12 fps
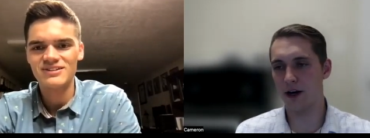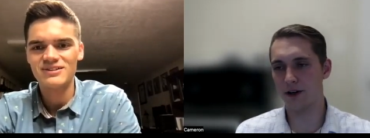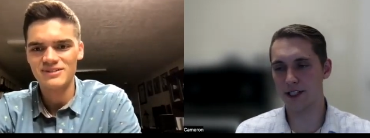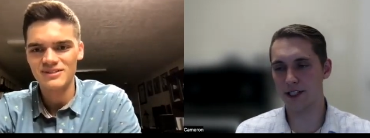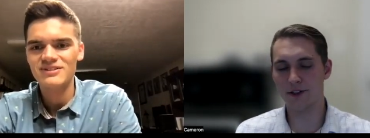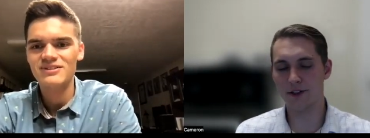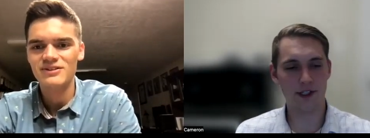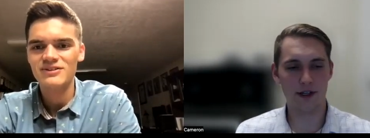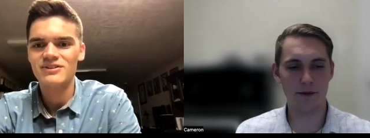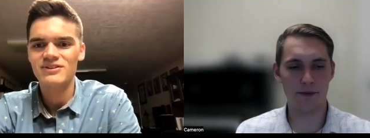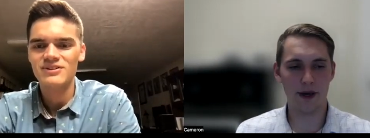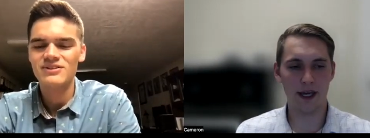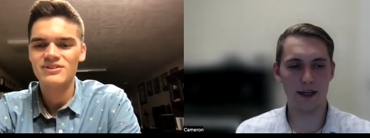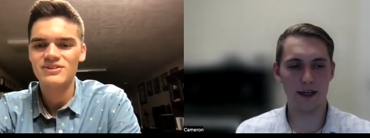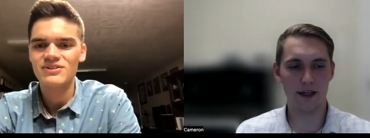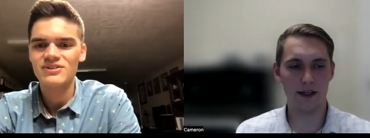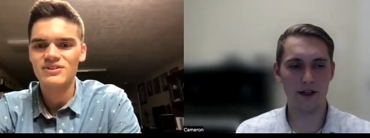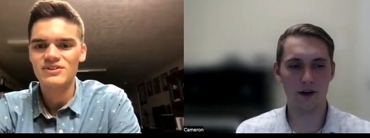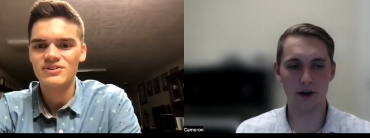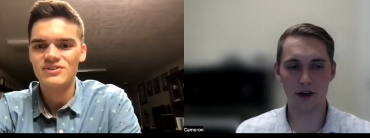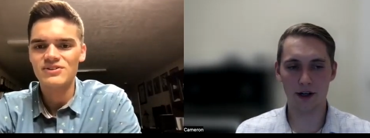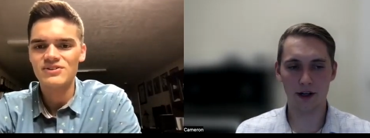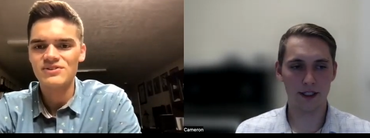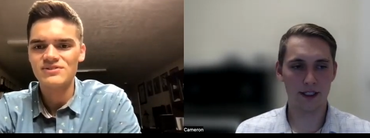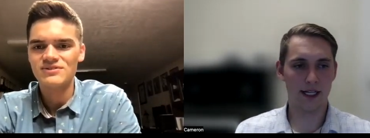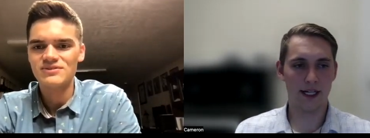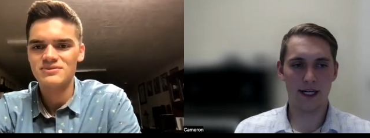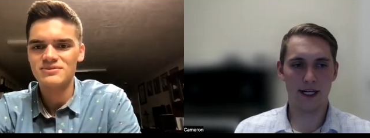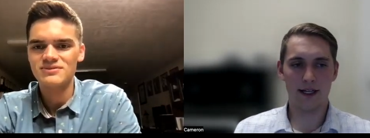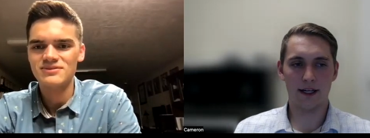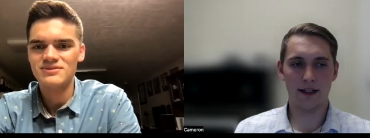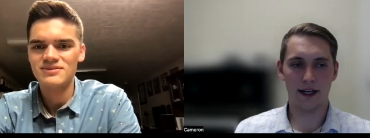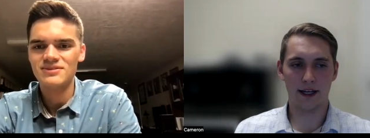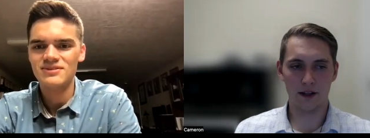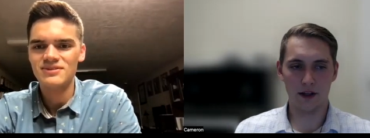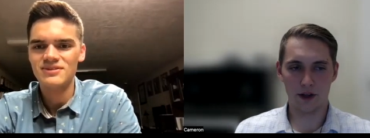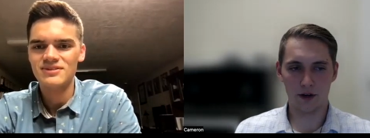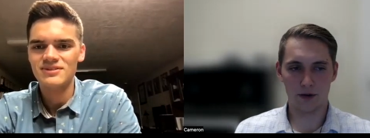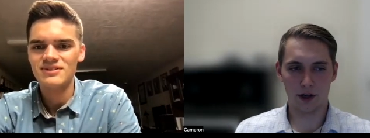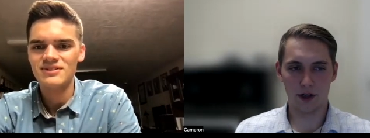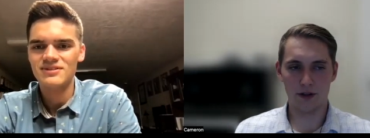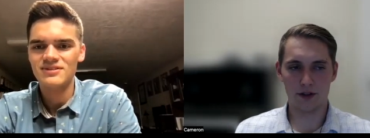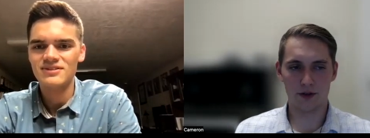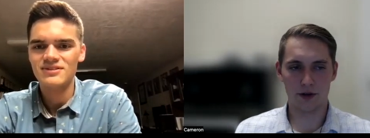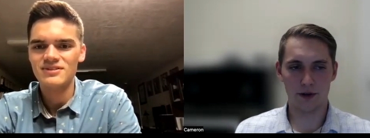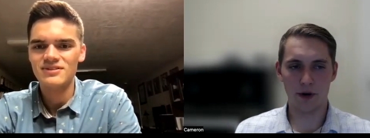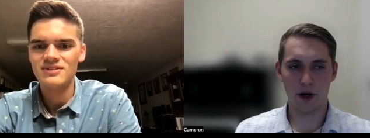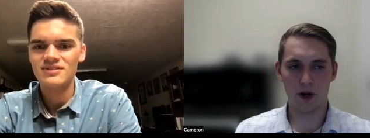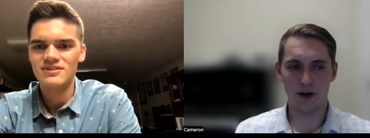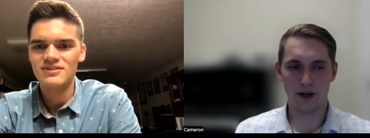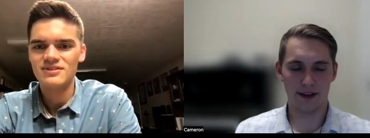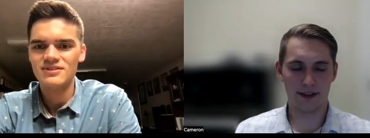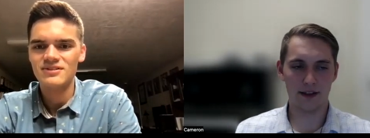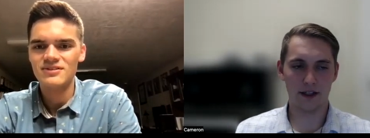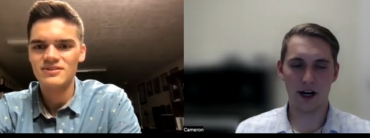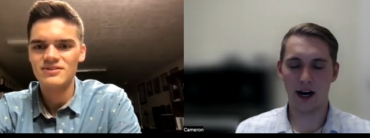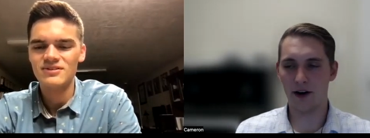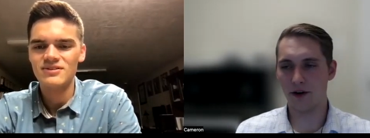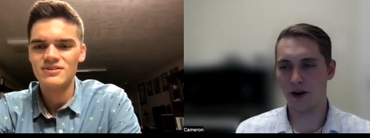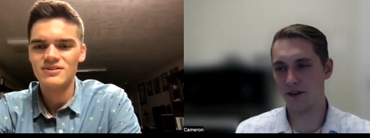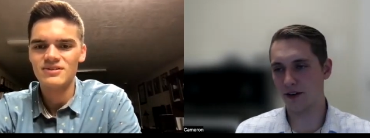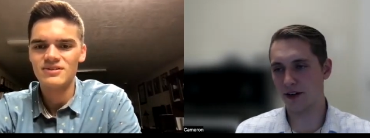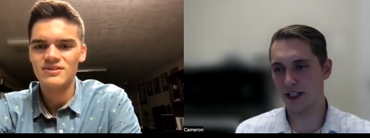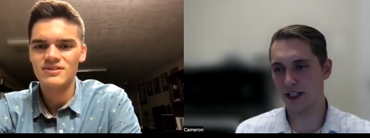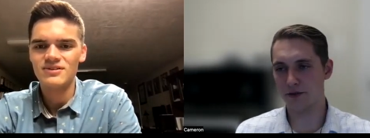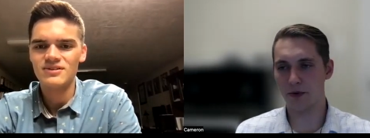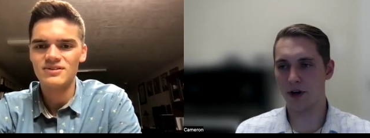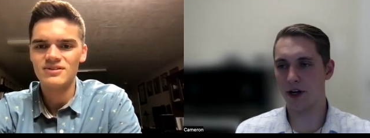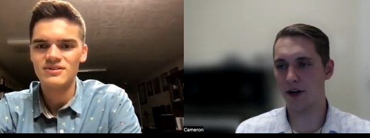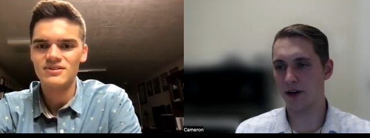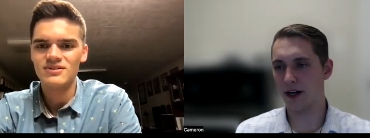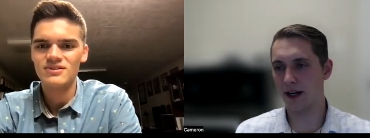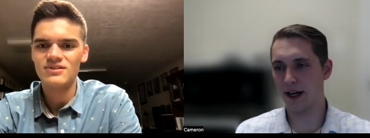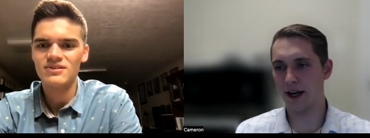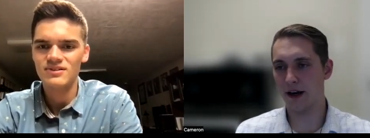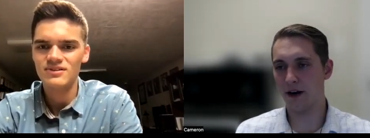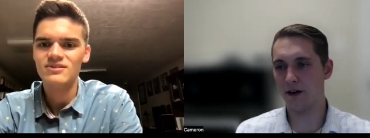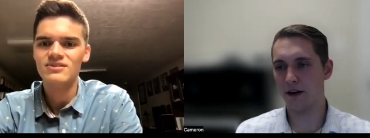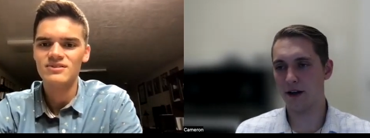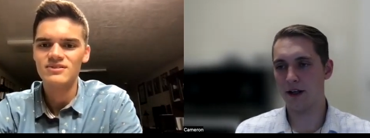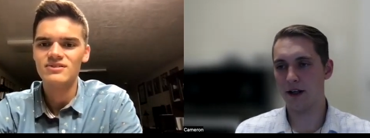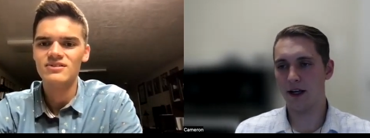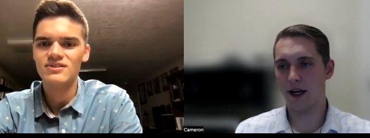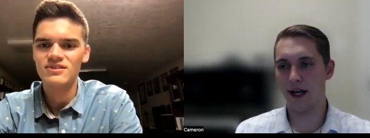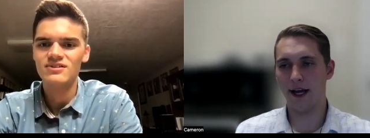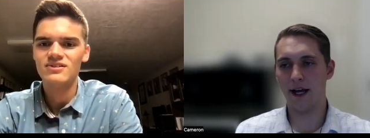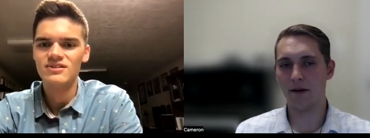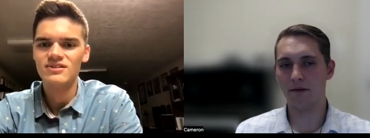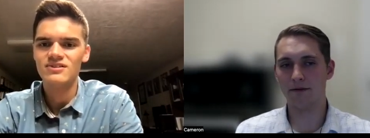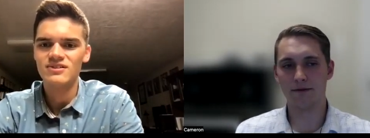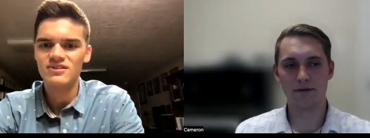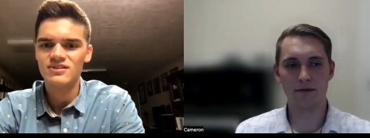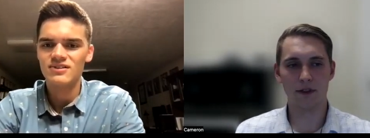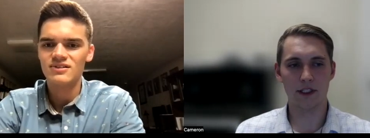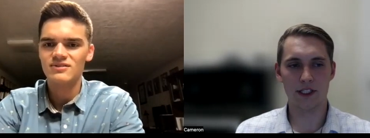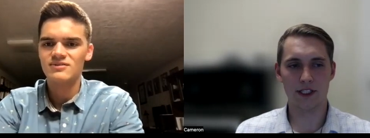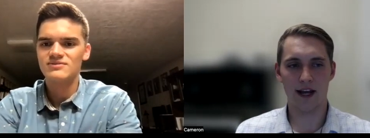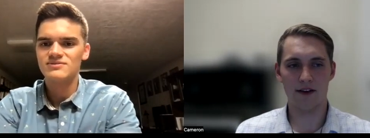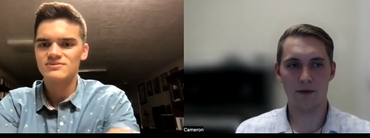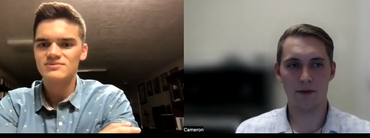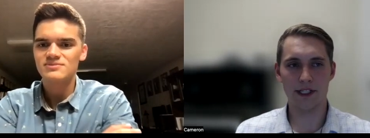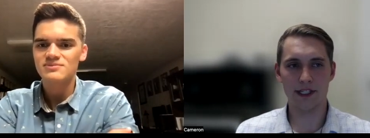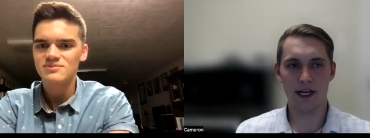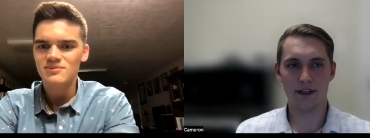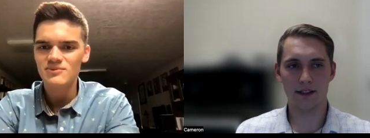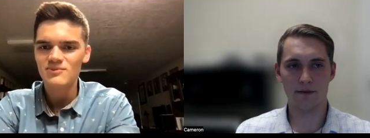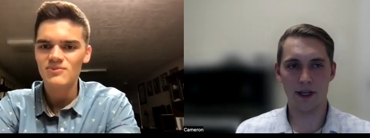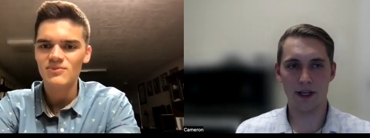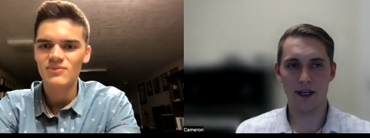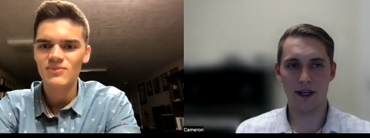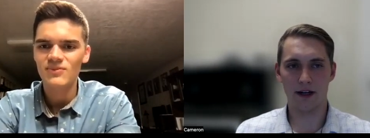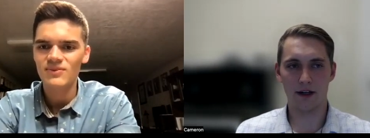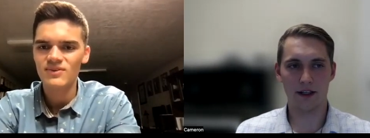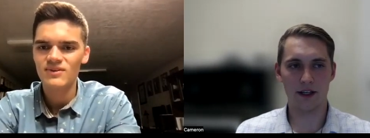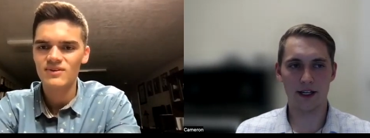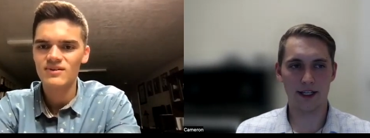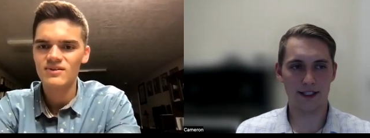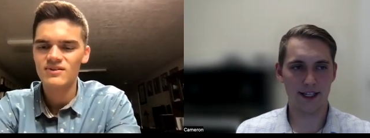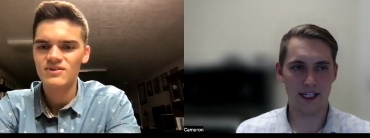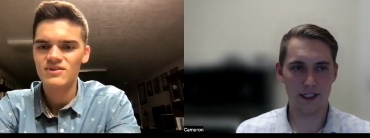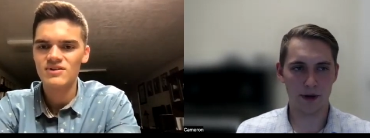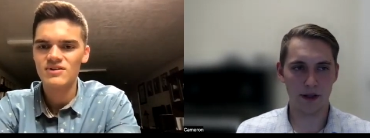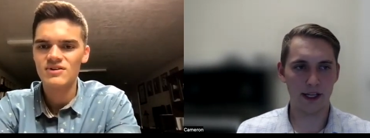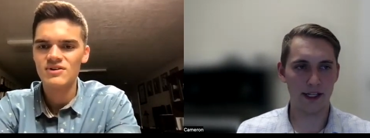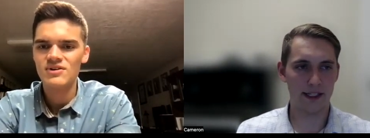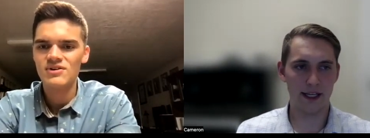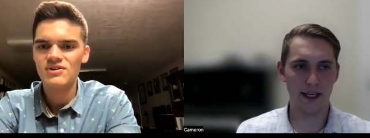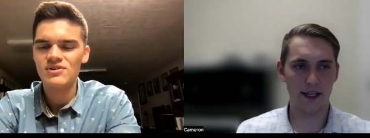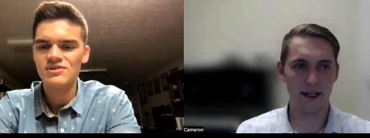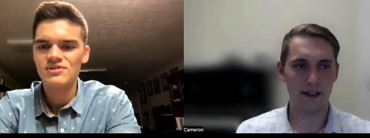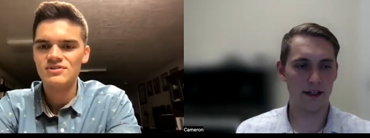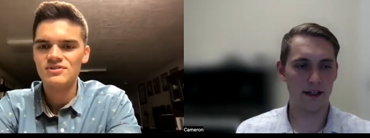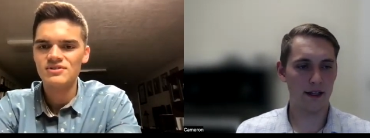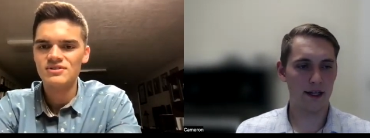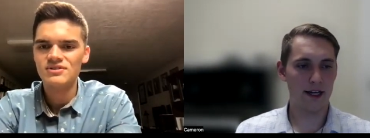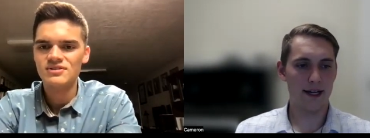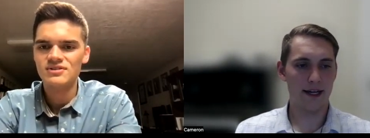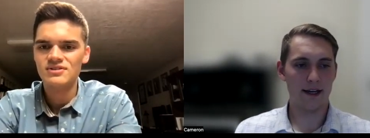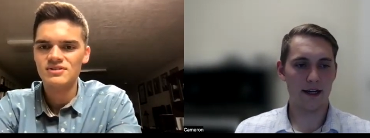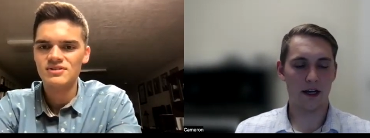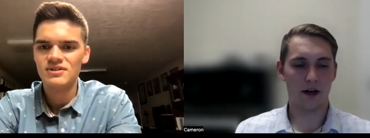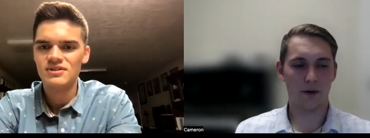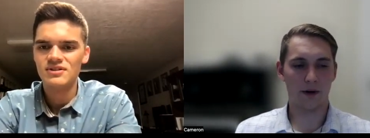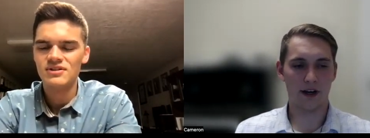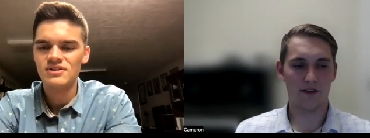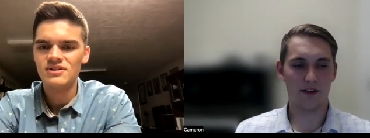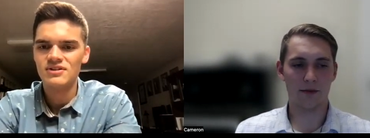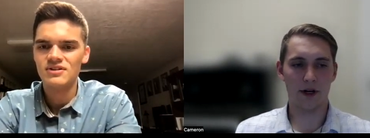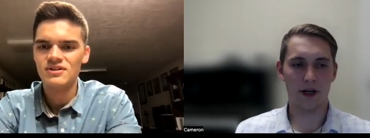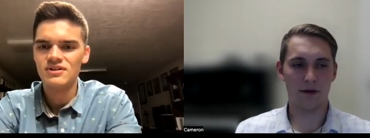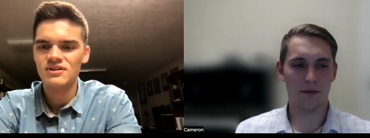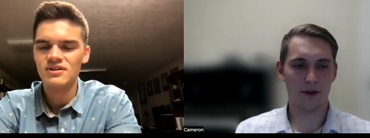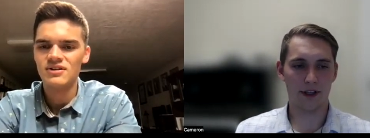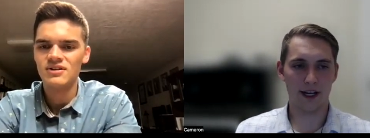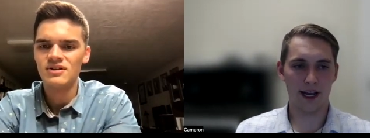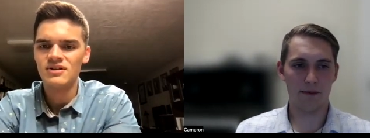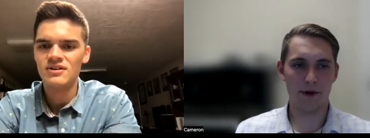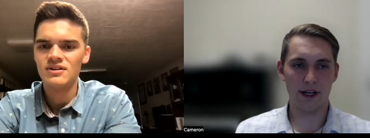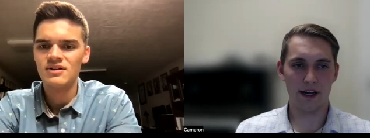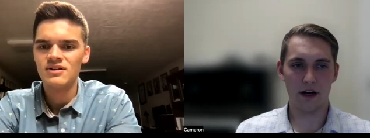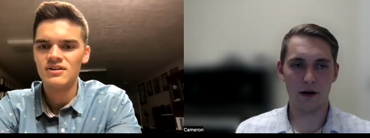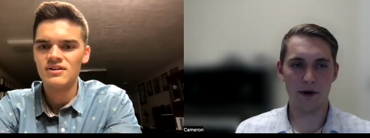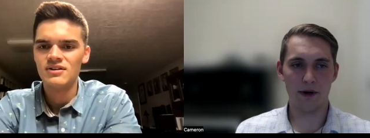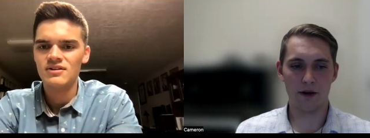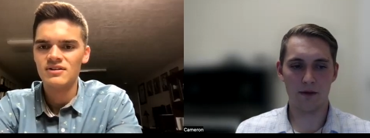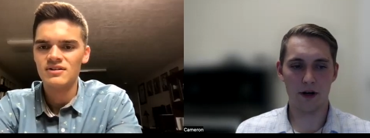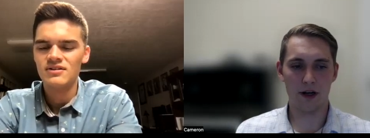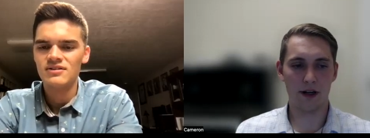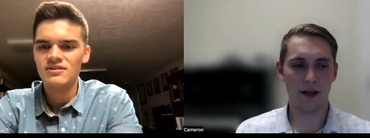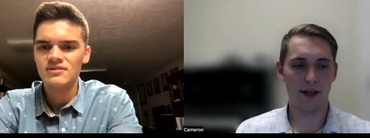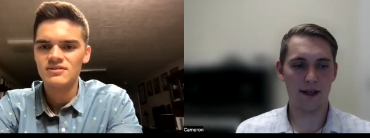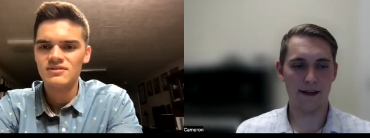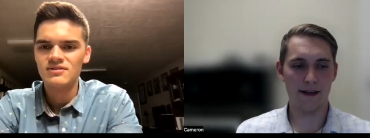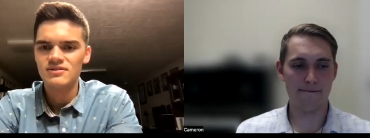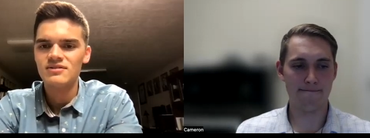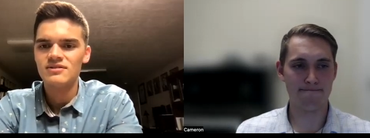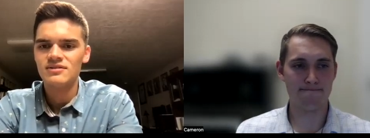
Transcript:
Speaker 1: or is interested in banking or like Logan Growth remote, and I think they're hiring for next spring right now. Um, just have them reach out to me. I don't. You can attach my LinkedIn or whatever, but more than happy to help anyone um,